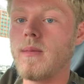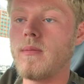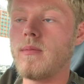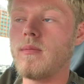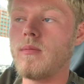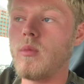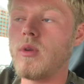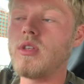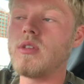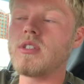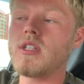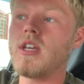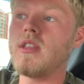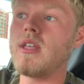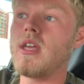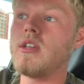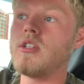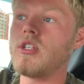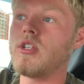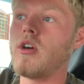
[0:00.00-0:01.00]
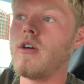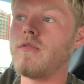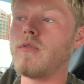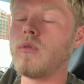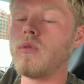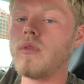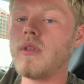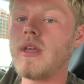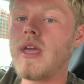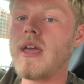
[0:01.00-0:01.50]
when you turn the engine off,
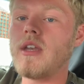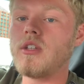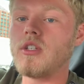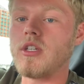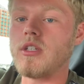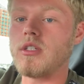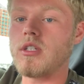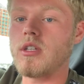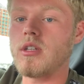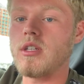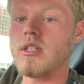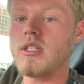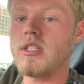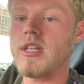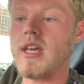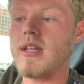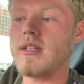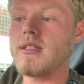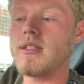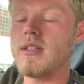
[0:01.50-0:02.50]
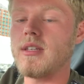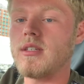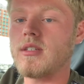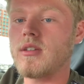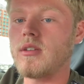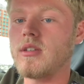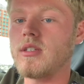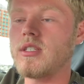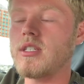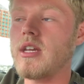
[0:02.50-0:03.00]
all the engine's going to sit. It's
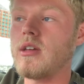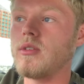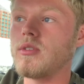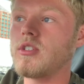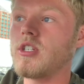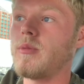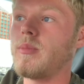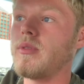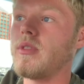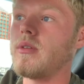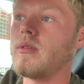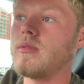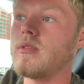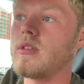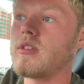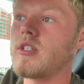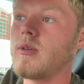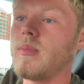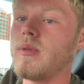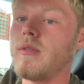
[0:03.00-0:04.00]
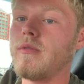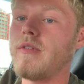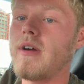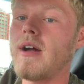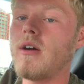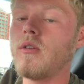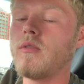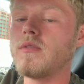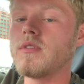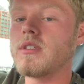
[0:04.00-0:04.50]
going to sit on top of the top of the
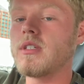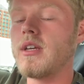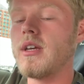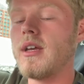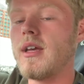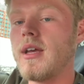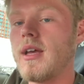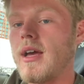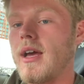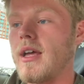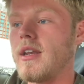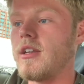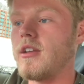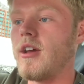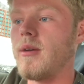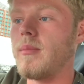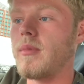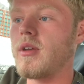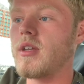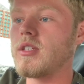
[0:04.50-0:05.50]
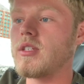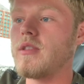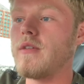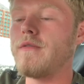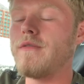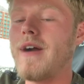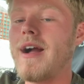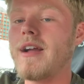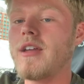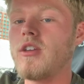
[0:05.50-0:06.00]
valves, and because of the
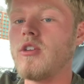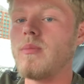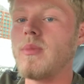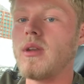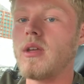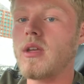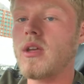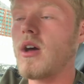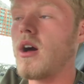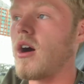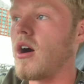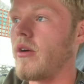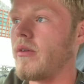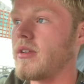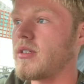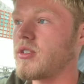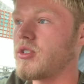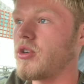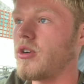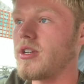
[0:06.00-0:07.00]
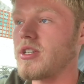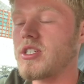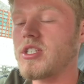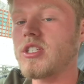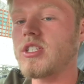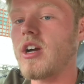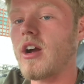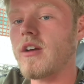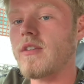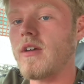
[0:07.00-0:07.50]
vacuum in a car, it's trying to
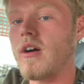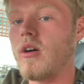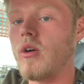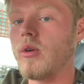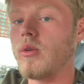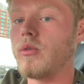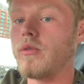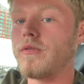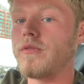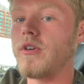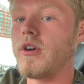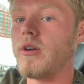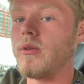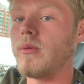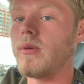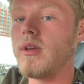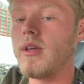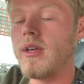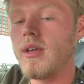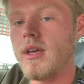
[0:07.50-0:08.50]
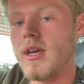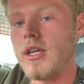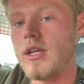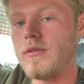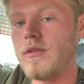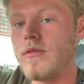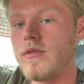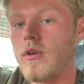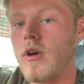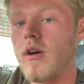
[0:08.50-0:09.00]
suck that oil through. And
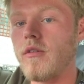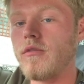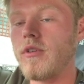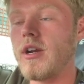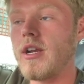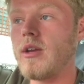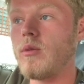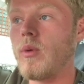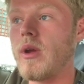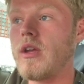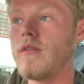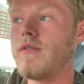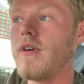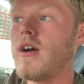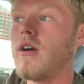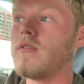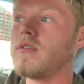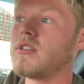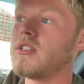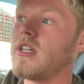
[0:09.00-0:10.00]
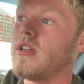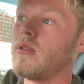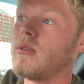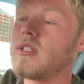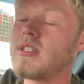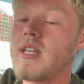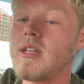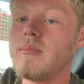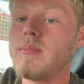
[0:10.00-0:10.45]
if you've got a really weak valve seal, it's then